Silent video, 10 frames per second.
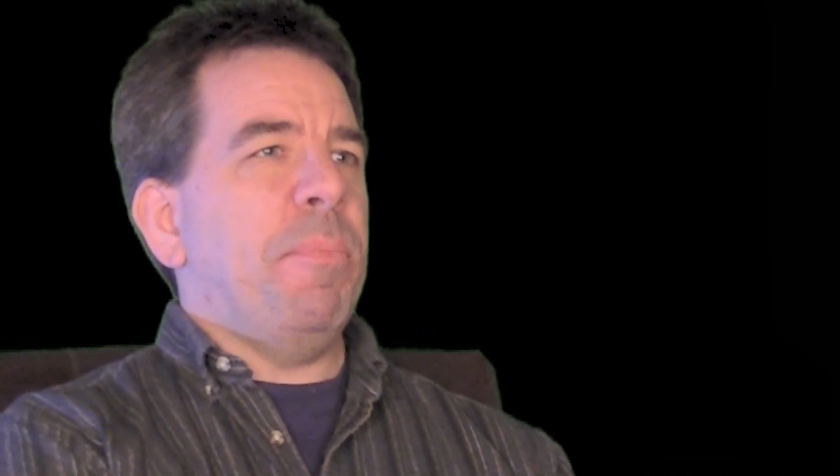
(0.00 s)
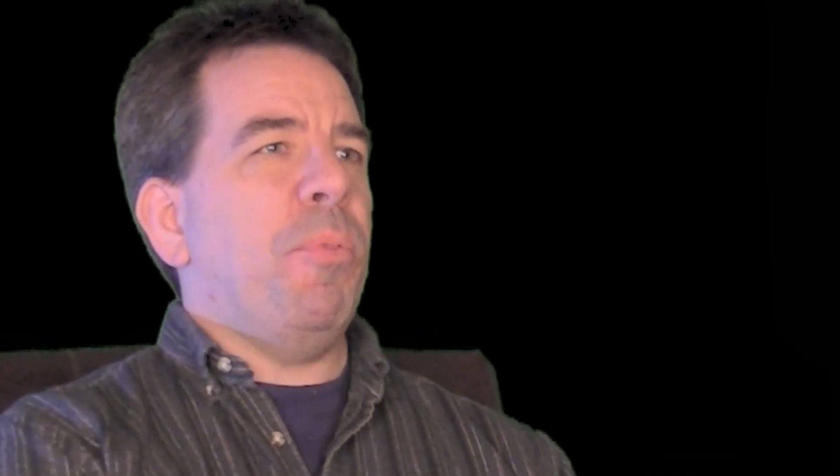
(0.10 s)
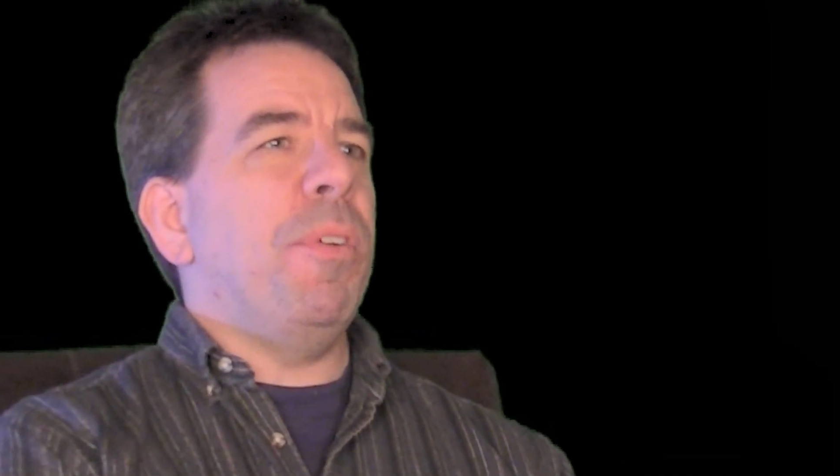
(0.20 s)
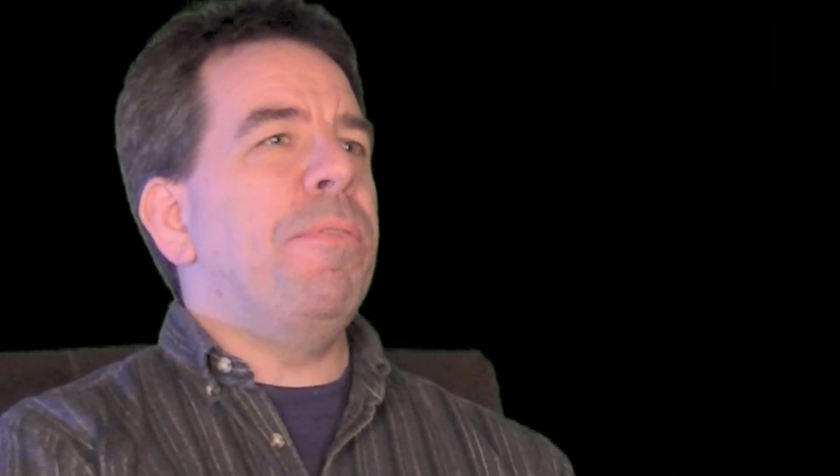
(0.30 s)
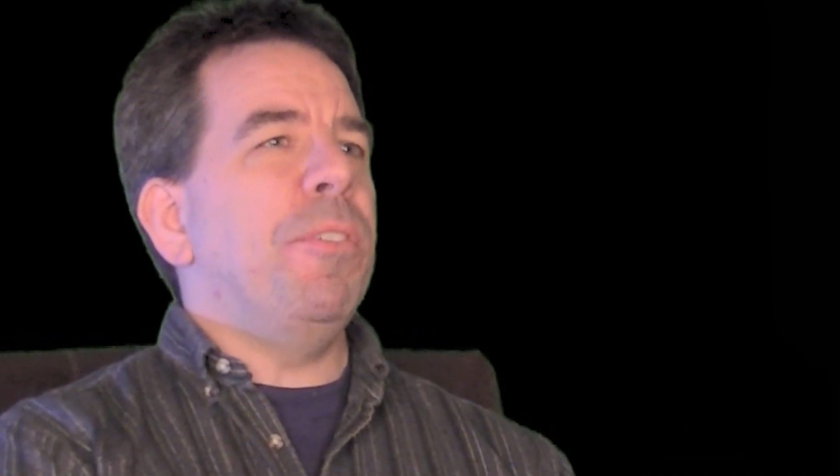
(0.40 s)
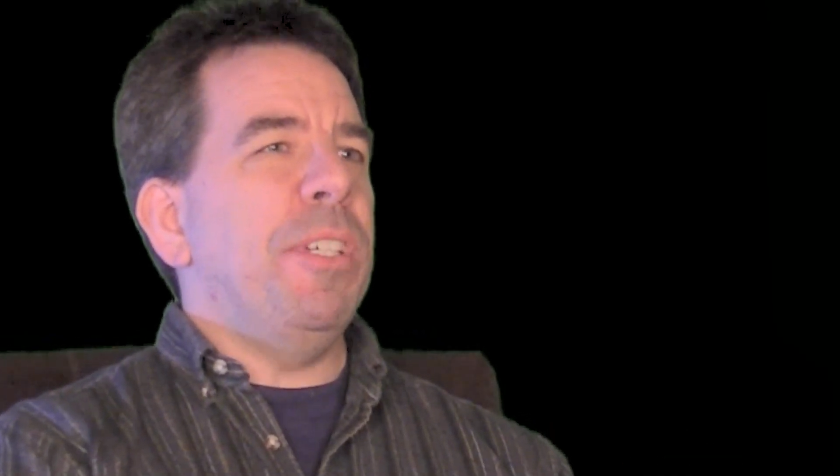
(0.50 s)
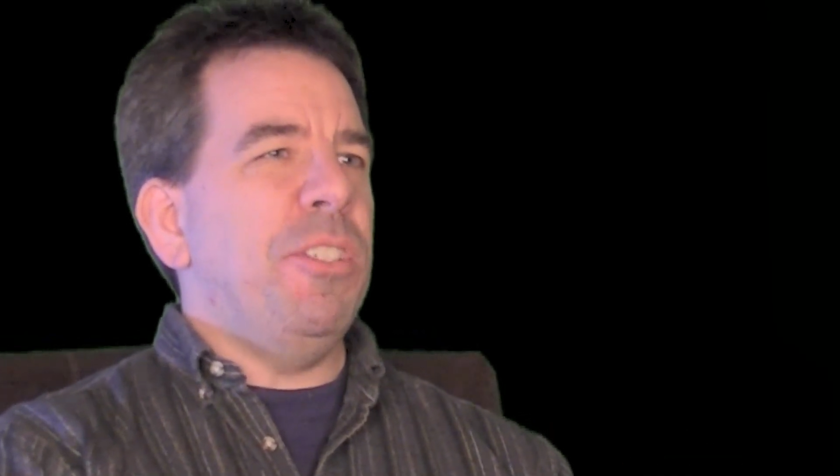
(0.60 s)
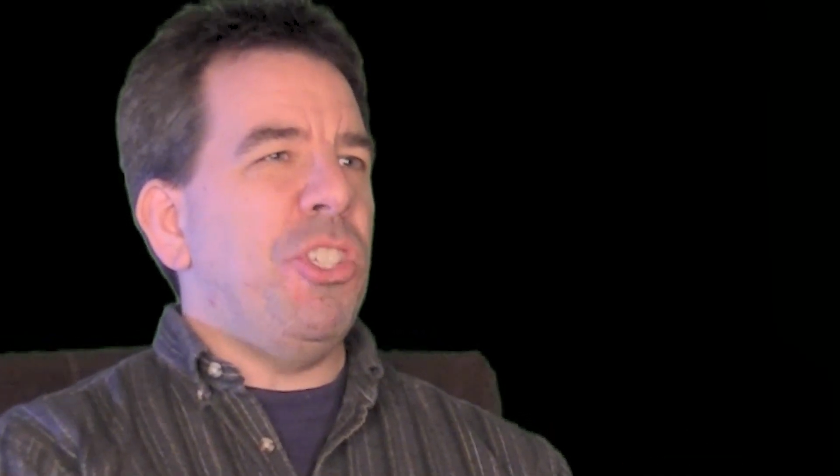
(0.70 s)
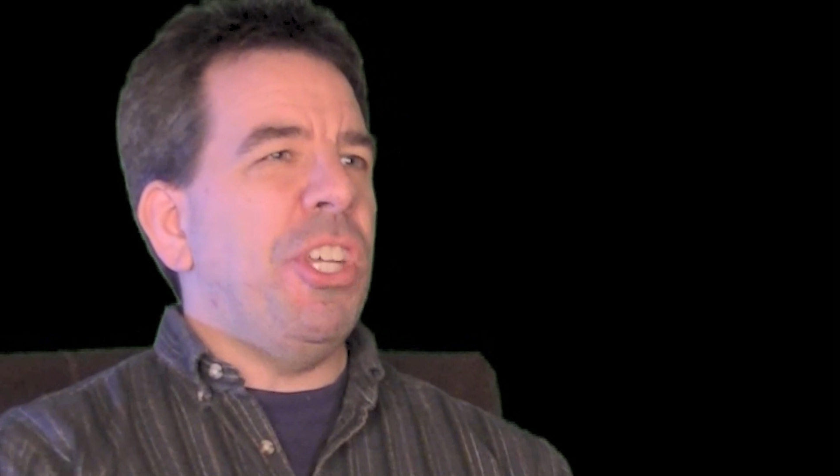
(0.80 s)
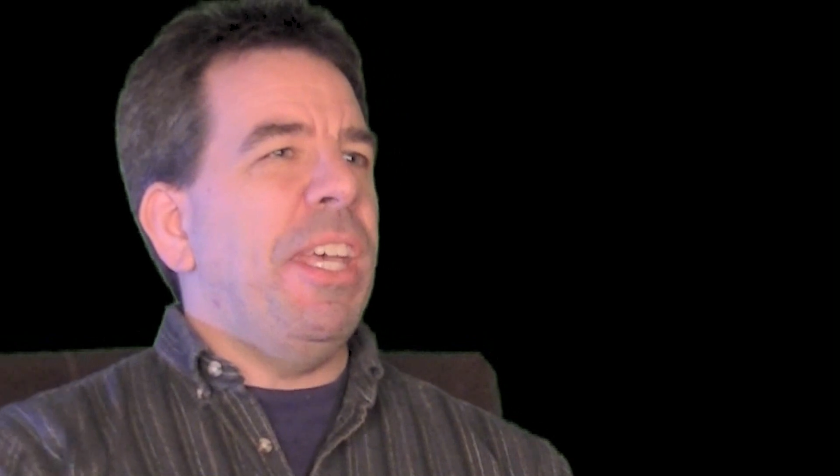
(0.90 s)

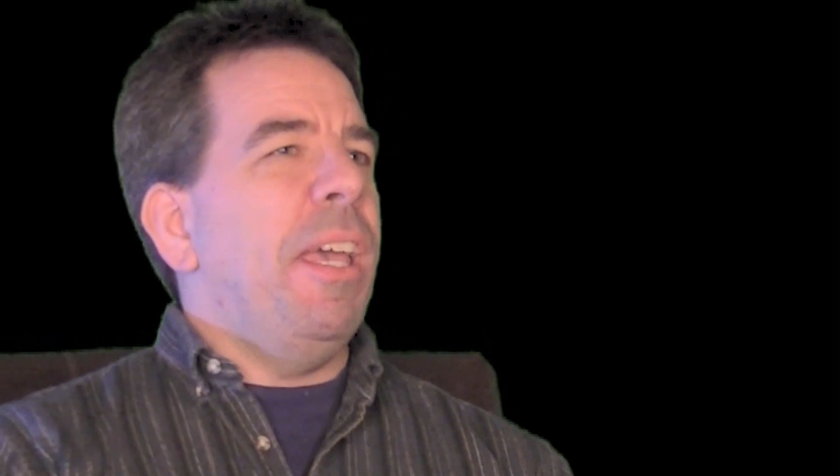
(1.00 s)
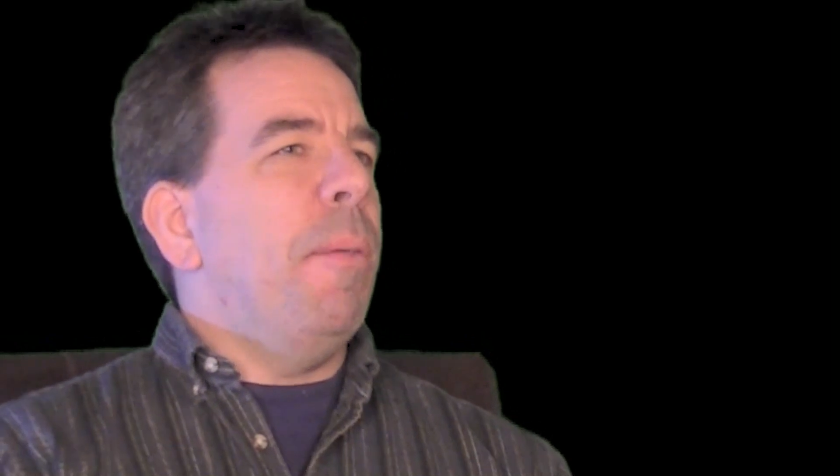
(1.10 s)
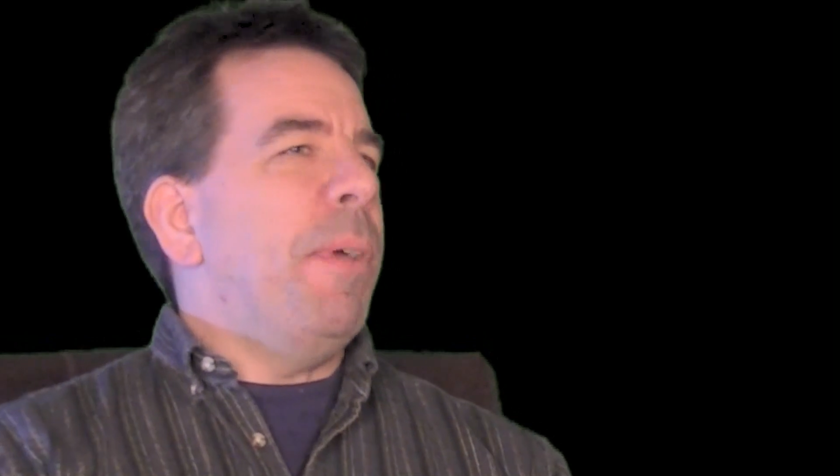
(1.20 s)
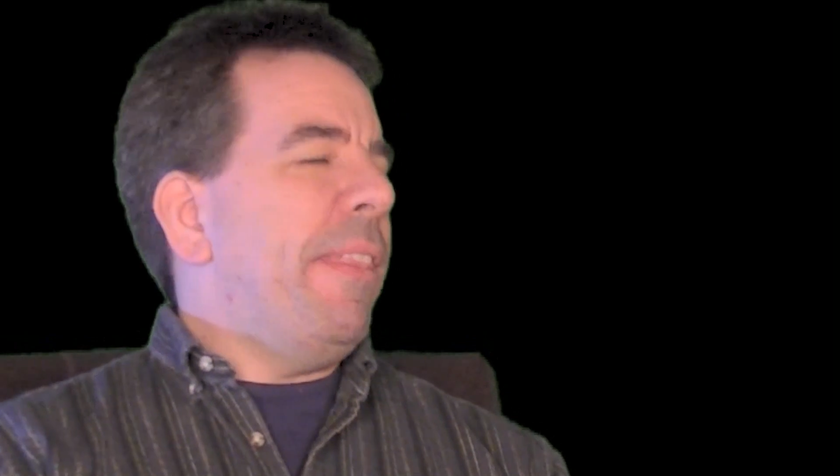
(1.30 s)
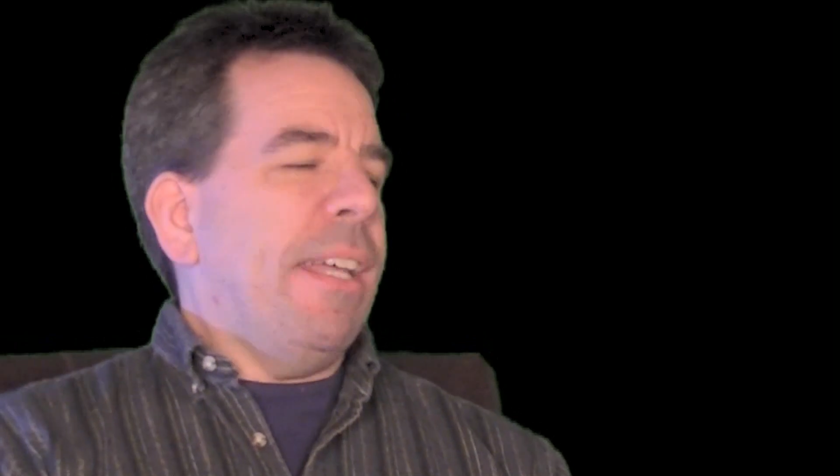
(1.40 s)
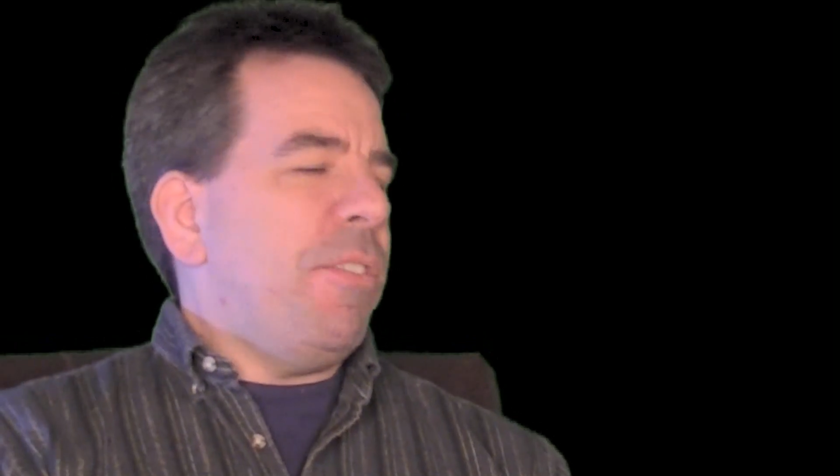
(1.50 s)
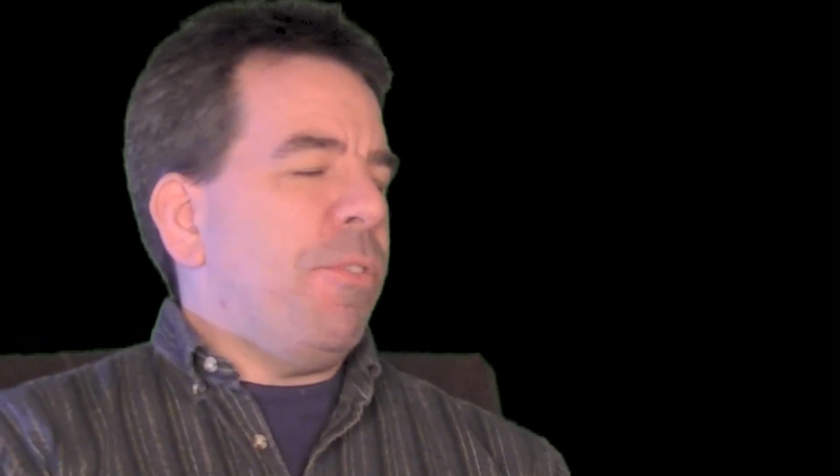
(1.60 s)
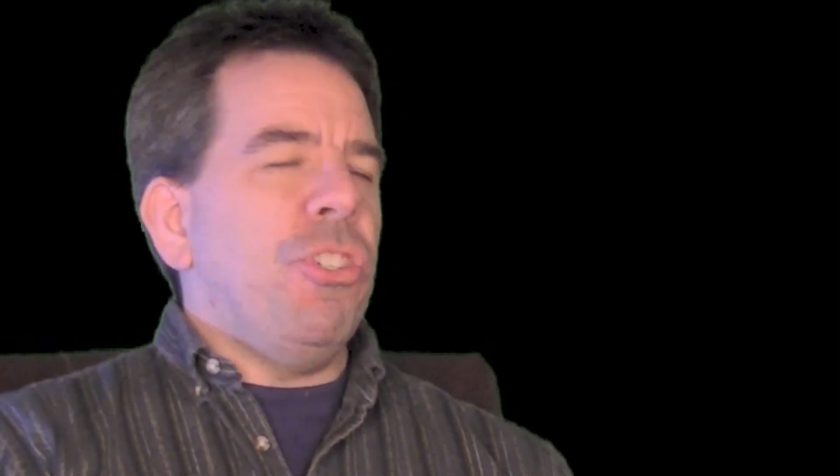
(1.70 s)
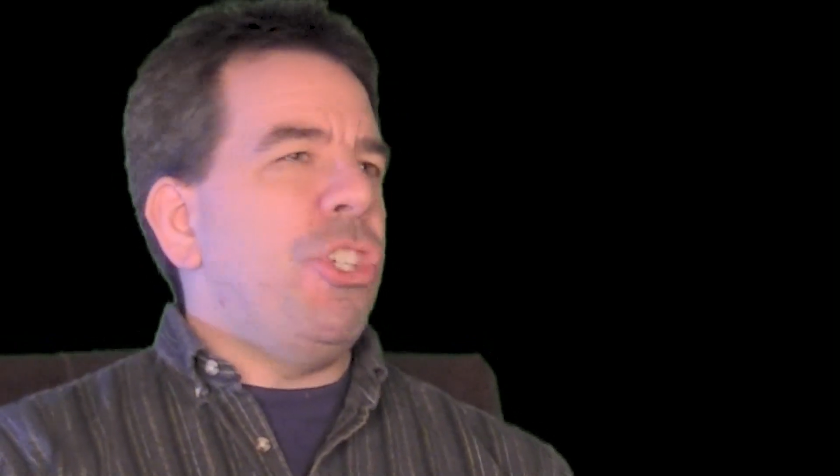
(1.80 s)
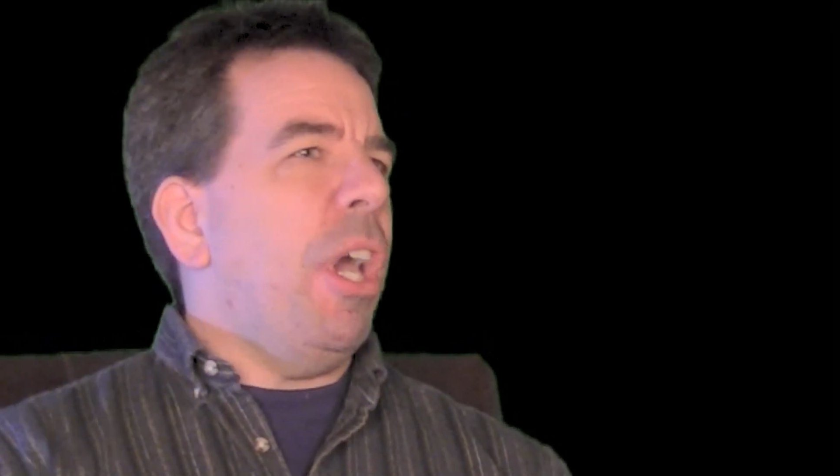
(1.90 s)
privilege, but that's
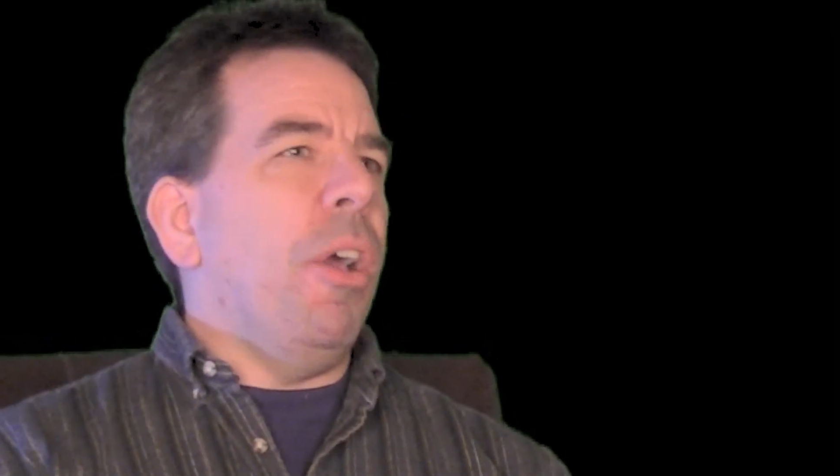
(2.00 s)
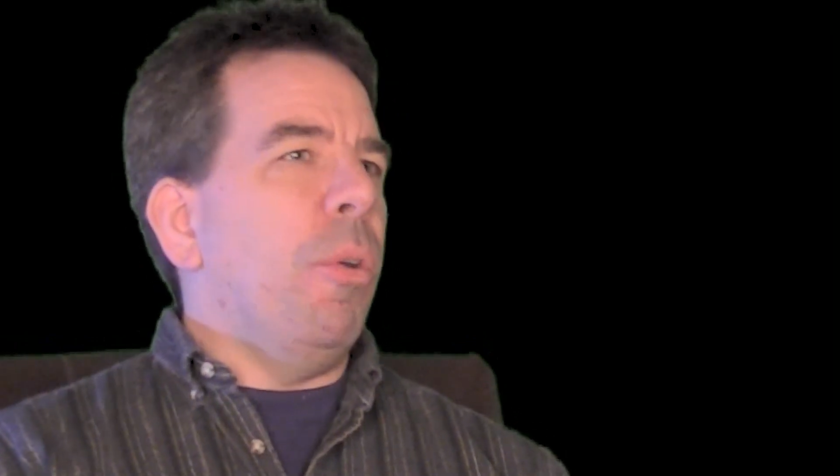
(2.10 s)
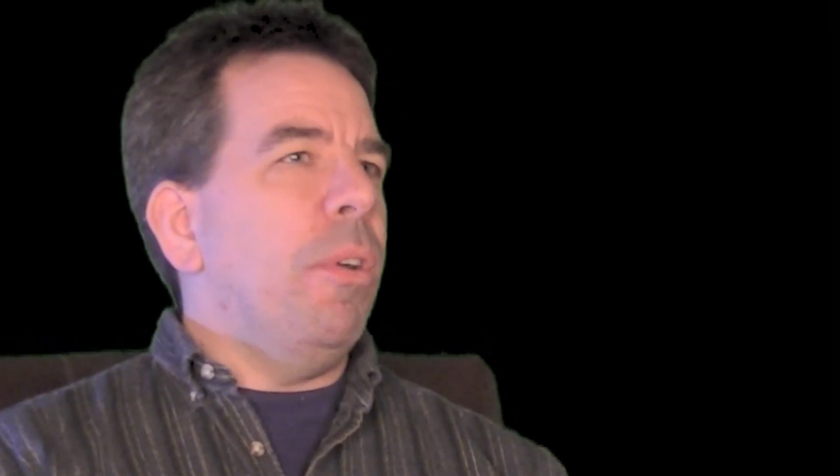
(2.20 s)
for show